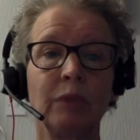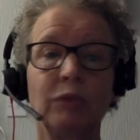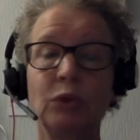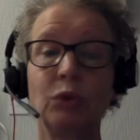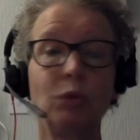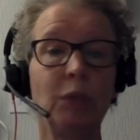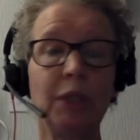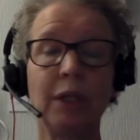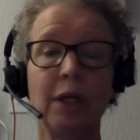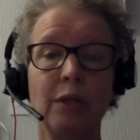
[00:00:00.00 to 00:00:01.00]
For all
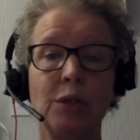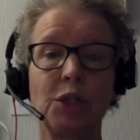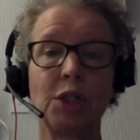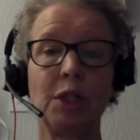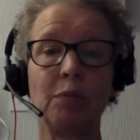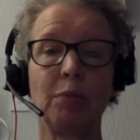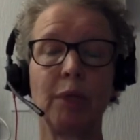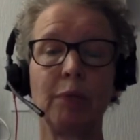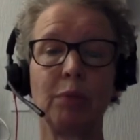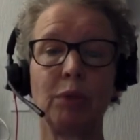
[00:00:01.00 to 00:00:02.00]
we know, Sheep
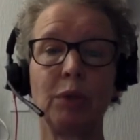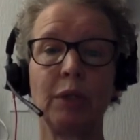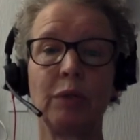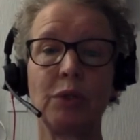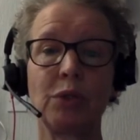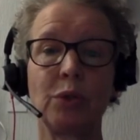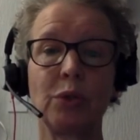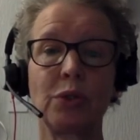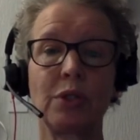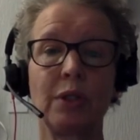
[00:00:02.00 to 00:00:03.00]
might pool their
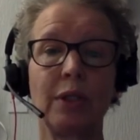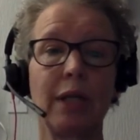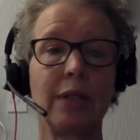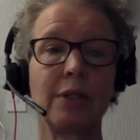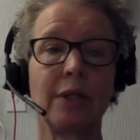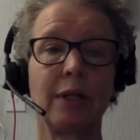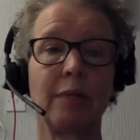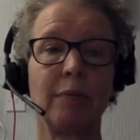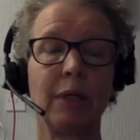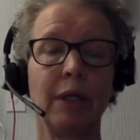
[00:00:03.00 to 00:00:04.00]
resources in the daytime